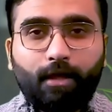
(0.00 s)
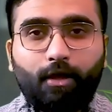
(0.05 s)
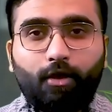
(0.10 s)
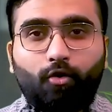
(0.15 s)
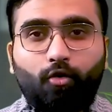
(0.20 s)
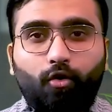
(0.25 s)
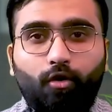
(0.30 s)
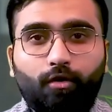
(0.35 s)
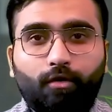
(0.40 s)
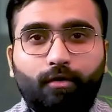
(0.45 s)

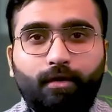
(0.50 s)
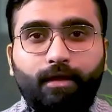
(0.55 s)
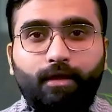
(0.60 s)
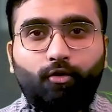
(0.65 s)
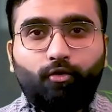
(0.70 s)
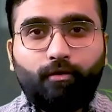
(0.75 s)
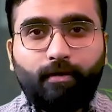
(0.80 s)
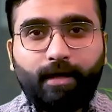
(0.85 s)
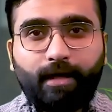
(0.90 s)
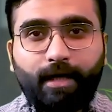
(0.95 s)
in order
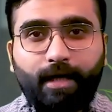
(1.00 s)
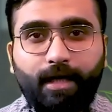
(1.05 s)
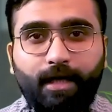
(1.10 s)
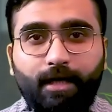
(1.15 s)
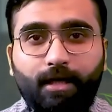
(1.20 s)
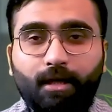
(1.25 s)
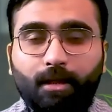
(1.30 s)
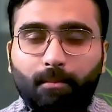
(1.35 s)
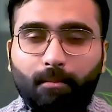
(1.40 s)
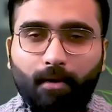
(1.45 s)
to
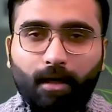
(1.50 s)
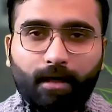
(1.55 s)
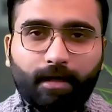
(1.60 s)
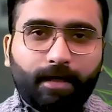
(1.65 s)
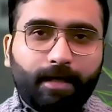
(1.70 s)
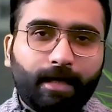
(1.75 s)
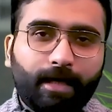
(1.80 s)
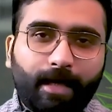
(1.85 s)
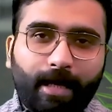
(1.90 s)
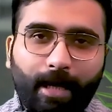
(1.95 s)
create
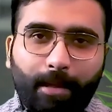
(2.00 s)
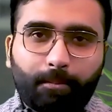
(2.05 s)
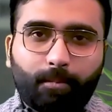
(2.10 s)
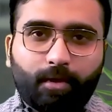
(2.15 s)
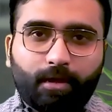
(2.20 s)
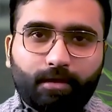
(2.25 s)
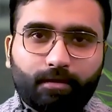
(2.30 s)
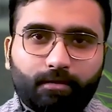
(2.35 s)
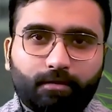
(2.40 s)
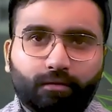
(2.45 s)
marketing
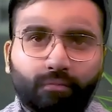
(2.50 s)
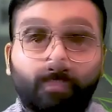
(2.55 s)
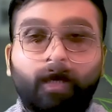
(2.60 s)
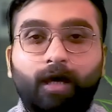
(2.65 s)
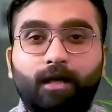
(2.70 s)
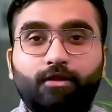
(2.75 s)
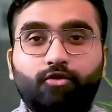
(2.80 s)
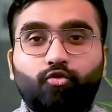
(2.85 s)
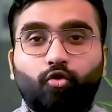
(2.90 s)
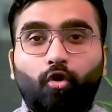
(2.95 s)
campaigns.
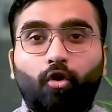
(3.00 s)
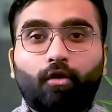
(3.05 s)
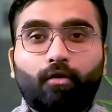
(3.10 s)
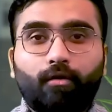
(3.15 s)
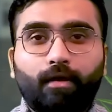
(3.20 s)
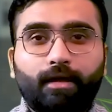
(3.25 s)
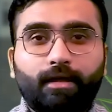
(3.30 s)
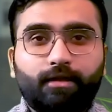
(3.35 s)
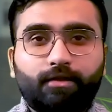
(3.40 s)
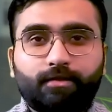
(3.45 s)
A
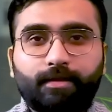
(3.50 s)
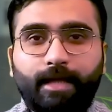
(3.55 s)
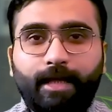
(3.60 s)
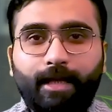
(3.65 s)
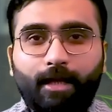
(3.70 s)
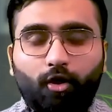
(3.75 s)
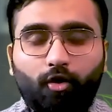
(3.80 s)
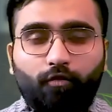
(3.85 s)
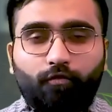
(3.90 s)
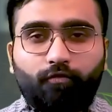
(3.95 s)
thorough
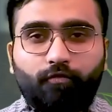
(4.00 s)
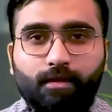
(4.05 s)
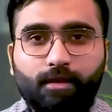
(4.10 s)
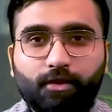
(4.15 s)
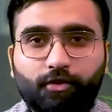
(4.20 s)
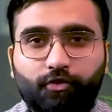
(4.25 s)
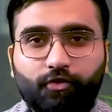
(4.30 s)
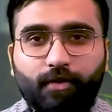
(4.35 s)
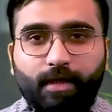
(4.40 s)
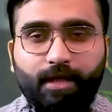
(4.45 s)
understanding of
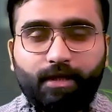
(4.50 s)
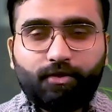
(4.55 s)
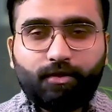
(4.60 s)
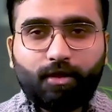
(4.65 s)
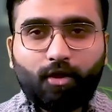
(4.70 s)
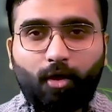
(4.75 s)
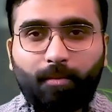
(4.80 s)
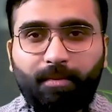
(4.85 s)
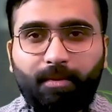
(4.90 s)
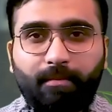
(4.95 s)
search
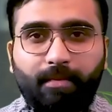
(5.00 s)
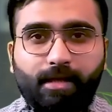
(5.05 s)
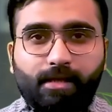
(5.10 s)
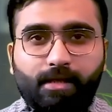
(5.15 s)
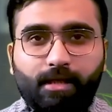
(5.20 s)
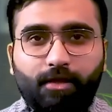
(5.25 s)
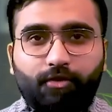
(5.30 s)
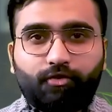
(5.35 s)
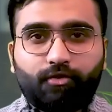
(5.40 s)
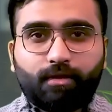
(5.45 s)
engine
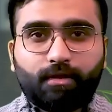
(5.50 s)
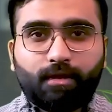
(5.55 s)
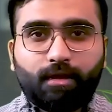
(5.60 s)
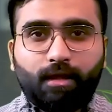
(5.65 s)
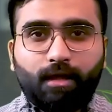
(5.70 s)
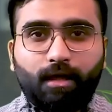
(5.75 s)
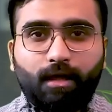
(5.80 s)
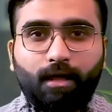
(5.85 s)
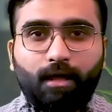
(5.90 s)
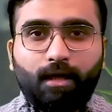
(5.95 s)
optimization,
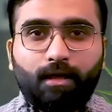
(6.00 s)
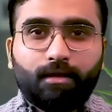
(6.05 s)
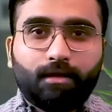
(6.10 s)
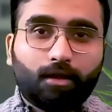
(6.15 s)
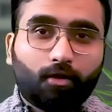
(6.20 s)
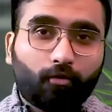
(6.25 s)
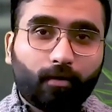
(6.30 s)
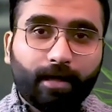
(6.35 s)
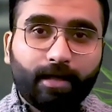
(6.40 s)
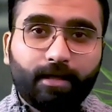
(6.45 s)

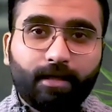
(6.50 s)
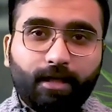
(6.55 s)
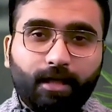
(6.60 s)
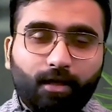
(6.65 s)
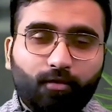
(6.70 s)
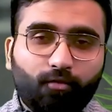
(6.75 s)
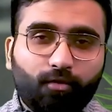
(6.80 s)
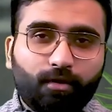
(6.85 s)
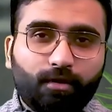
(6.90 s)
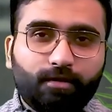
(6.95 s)
the right
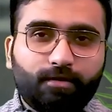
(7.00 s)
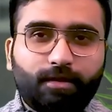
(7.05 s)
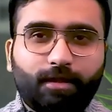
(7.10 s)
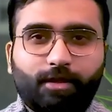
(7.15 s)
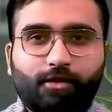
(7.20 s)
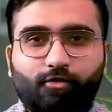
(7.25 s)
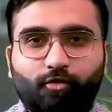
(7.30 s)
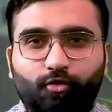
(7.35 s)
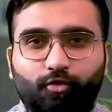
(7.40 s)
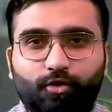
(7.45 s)
keywords and
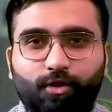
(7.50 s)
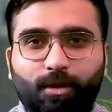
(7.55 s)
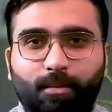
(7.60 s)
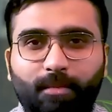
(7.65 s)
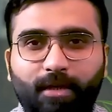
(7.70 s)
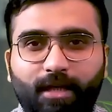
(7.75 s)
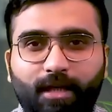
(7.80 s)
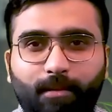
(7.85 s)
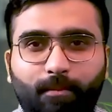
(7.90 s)
social media